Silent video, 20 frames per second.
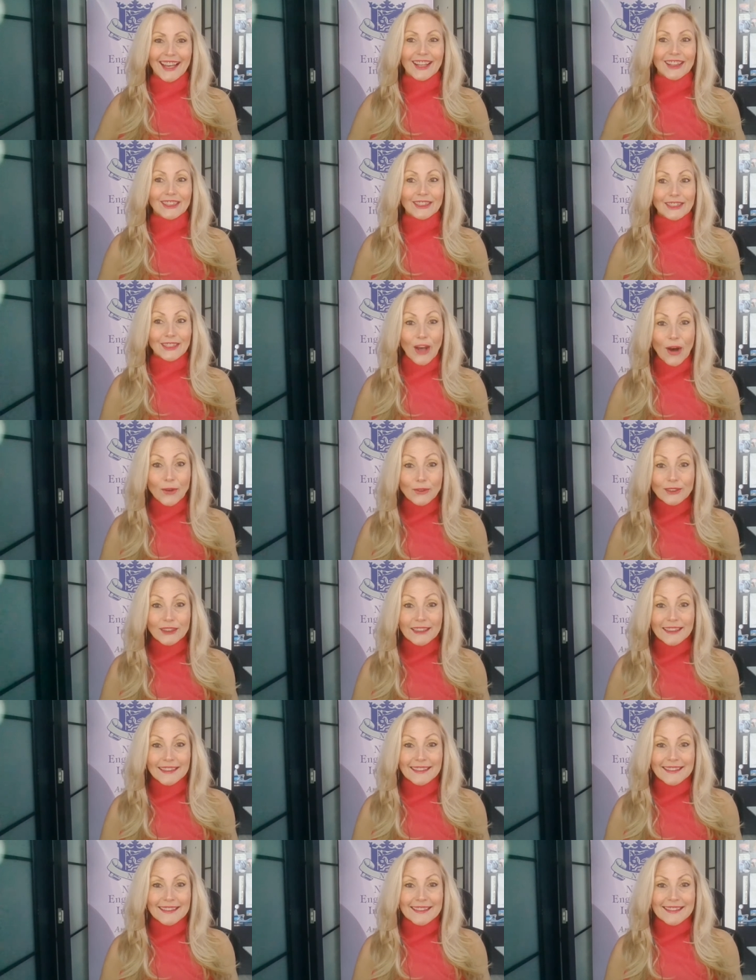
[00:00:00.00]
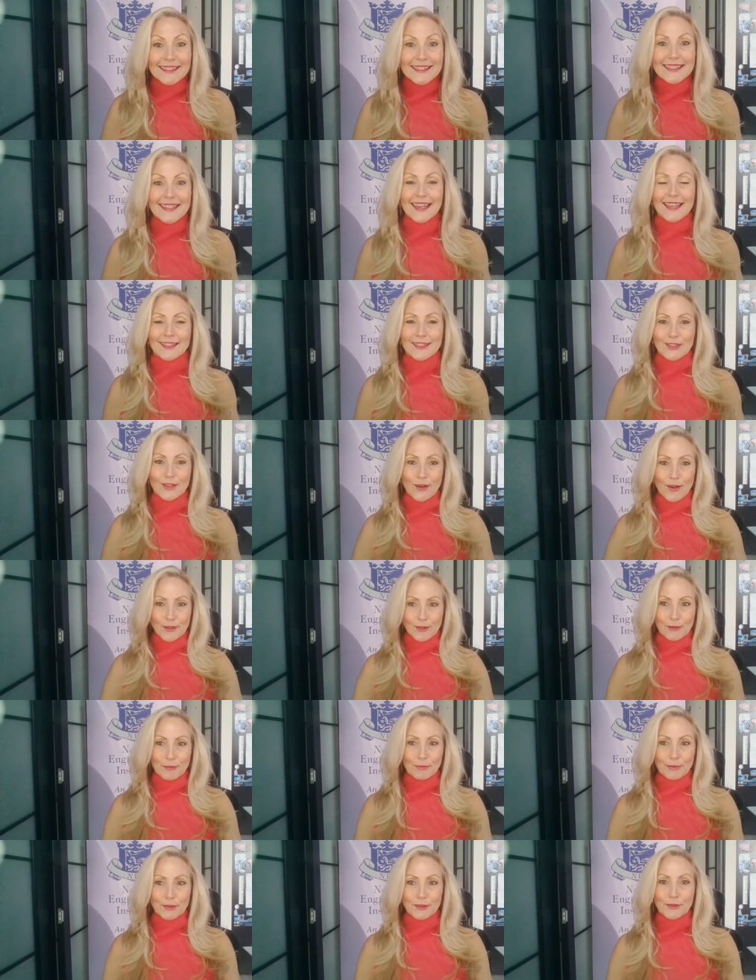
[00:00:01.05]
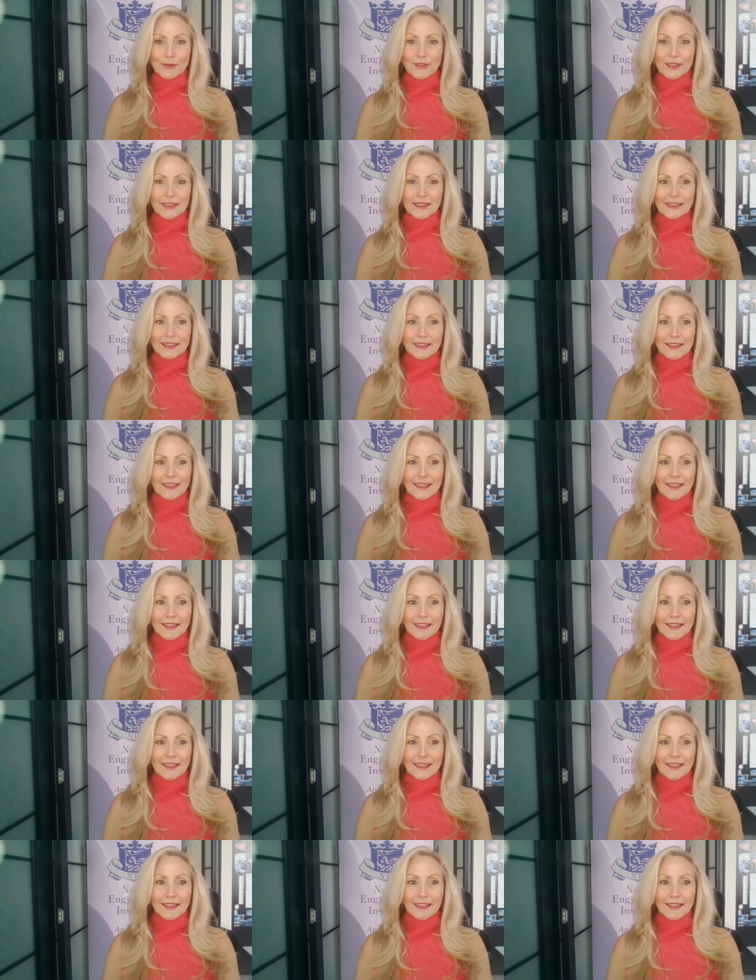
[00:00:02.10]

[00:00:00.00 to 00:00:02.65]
loneliness as an entrepreneur.